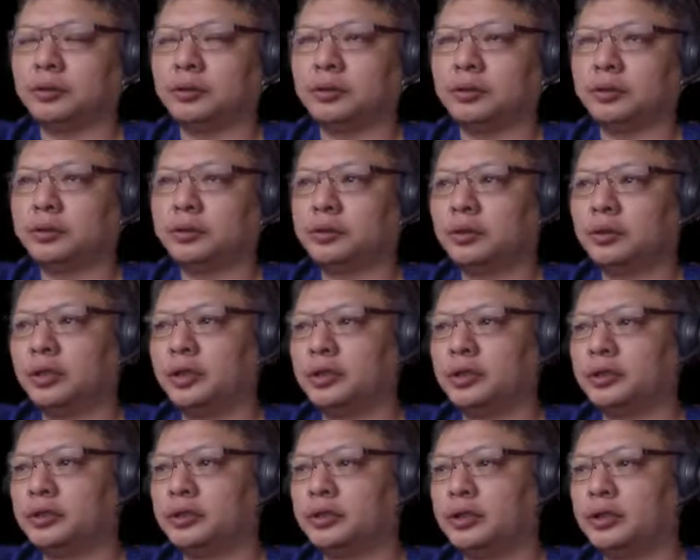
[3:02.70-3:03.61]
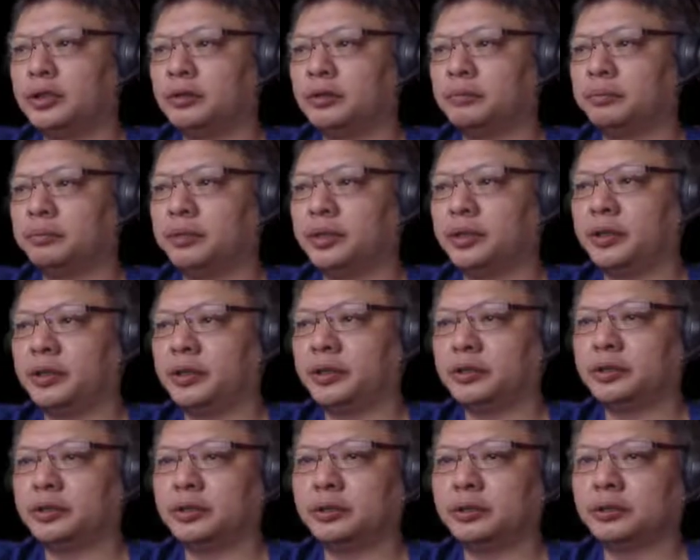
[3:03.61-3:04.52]
Usually instead of playing
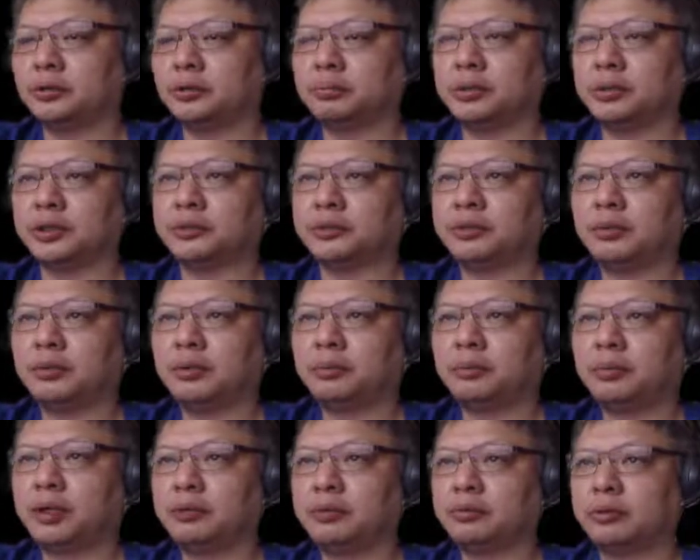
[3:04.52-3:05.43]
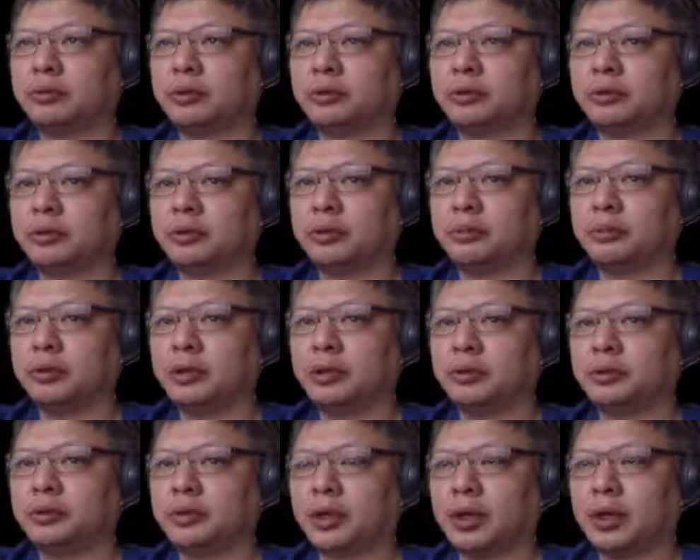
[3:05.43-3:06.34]
c2 plus 4, black would usually play
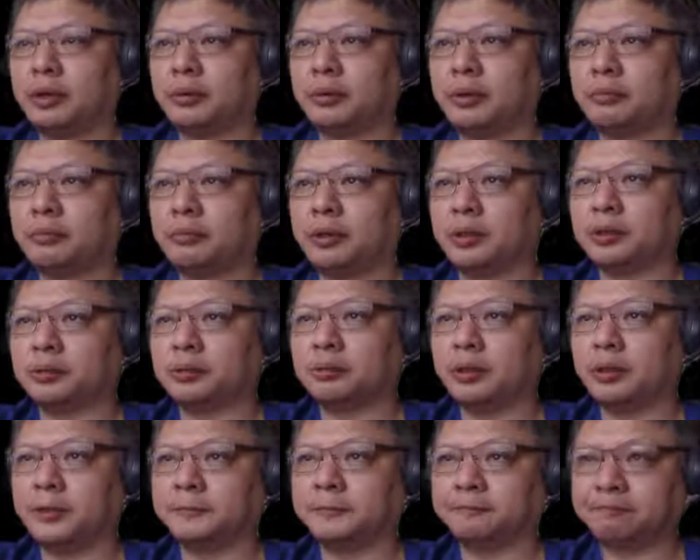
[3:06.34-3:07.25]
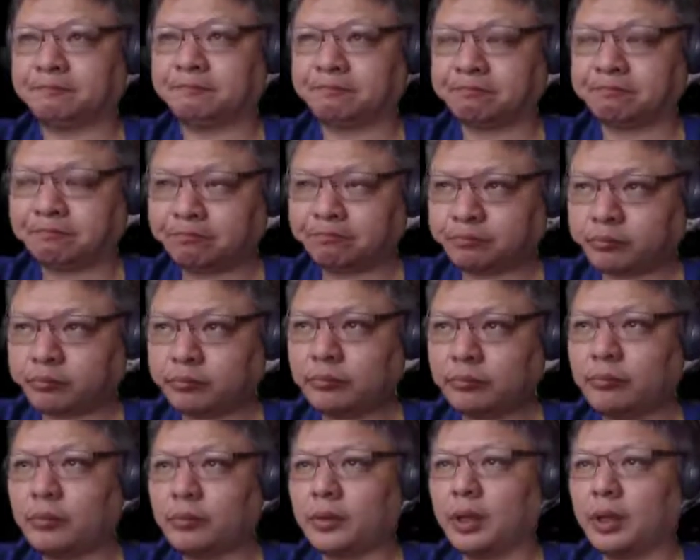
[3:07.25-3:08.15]
r1 plus 1.
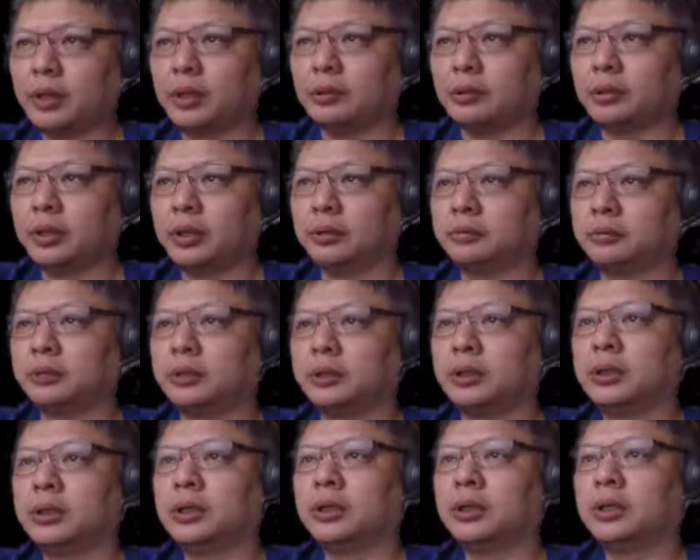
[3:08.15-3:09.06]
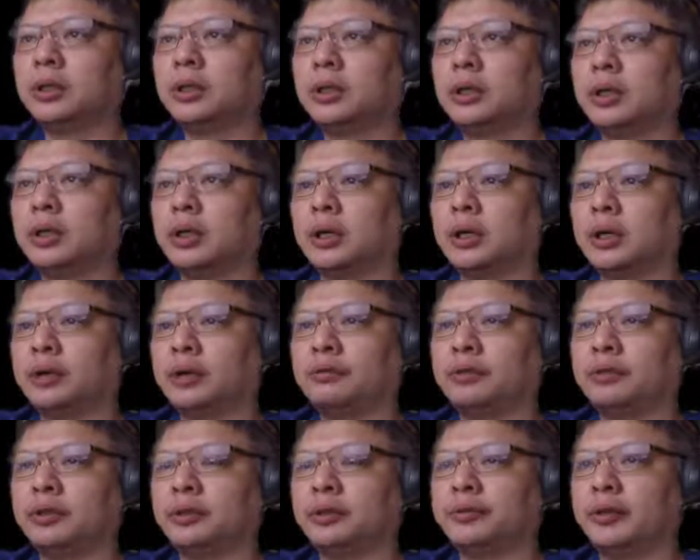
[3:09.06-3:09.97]
Now that would allow
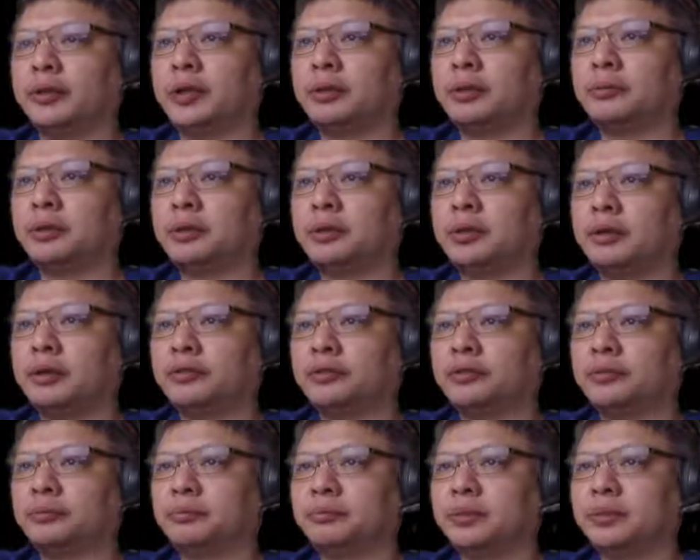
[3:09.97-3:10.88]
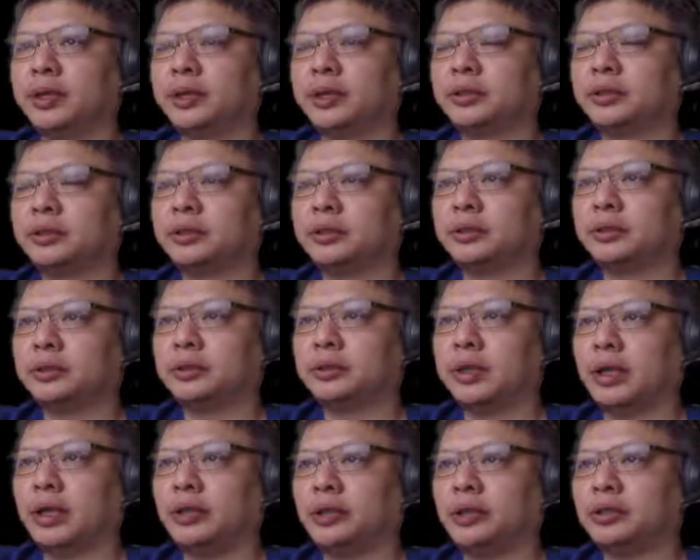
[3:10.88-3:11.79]
for development of black's
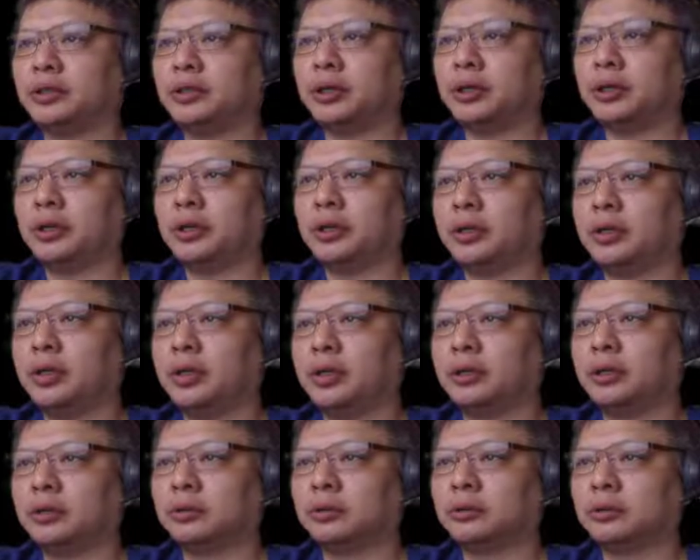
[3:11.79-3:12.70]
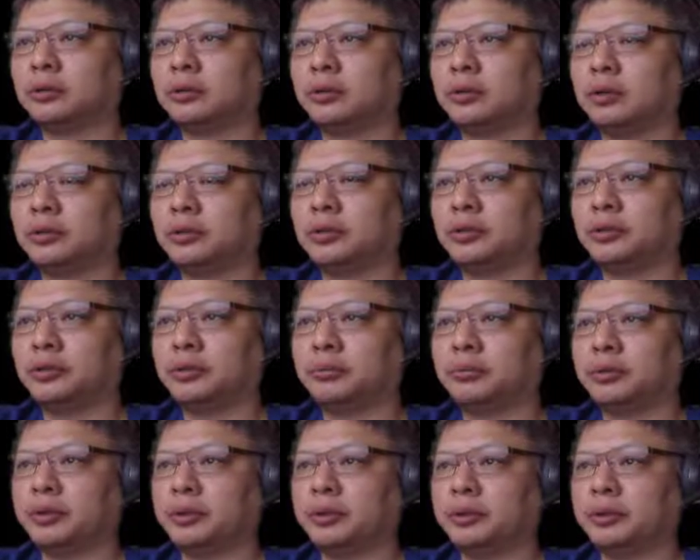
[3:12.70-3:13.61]
other chariot and also concentrate
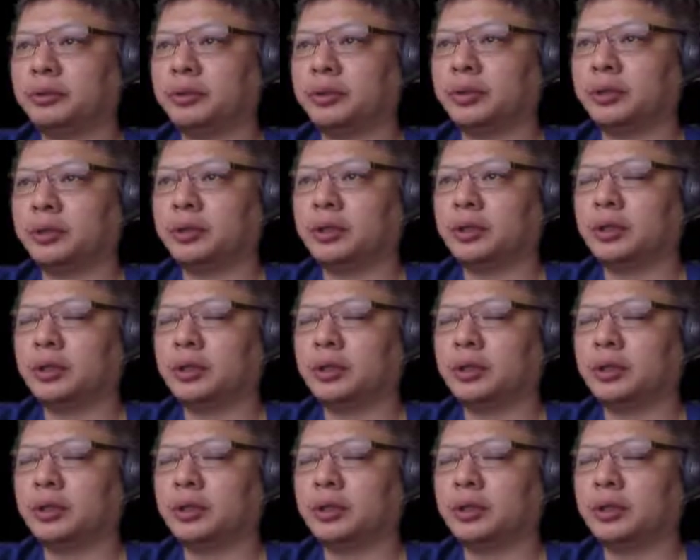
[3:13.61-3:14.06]
material